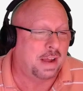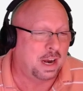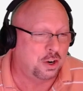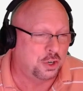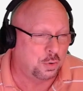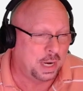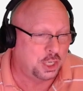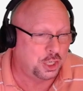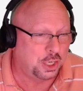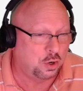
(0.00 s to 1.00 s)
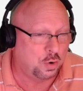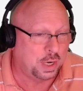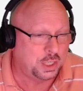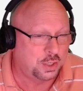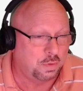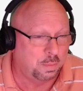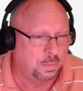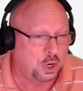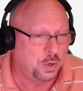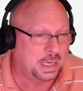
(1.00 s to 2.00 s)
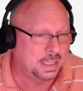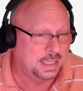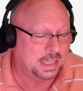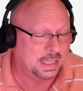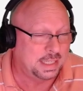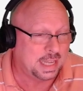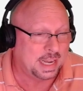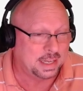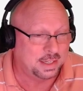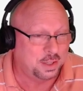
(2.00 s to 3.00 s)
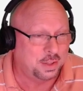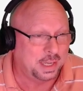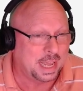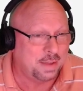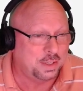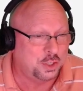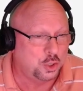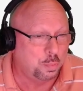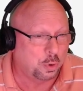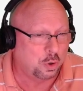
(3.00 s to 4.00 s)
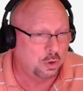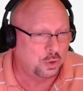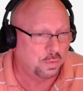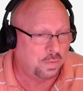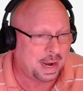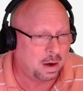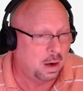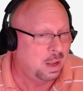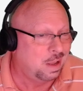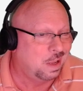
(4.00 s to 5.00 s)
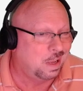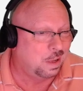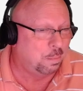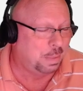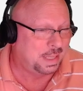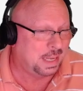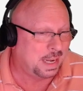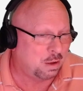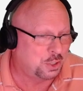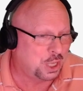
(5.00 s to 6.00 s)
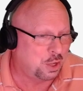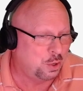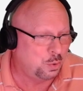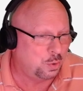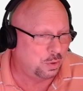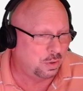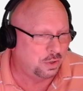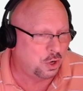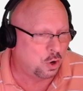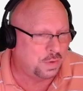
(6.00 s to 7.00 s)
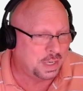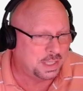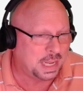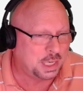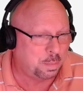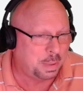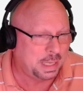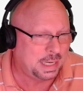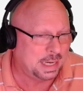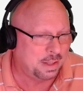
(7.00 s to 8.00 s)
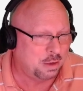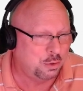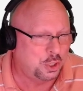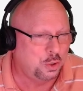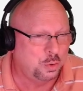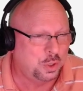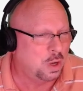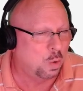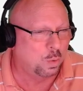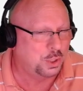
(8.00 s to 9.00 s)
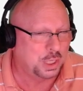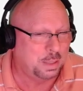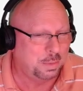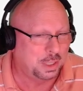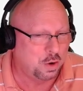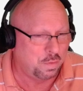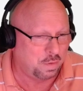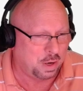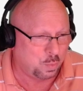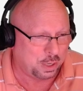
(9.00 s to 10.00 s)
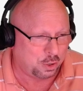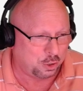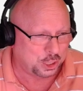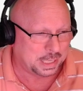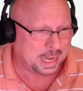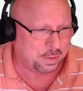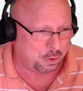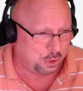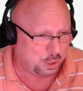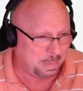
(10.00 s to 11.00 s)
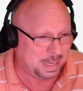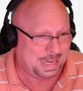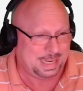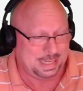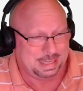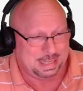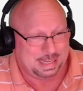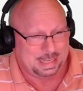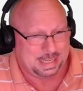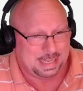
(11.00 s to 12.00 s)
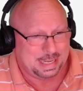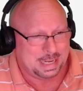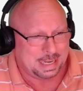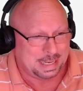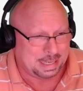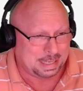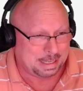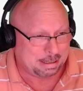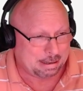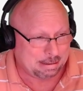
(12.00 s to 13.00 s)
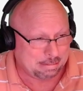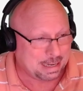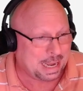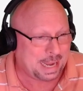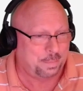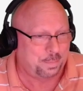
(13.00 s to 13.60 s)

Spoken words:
duration increased from 30 to 60 seconds, so they gave it super cruiser fire, but they also nerfed its HP. Now those two don't seem to go very well together to me. Okay.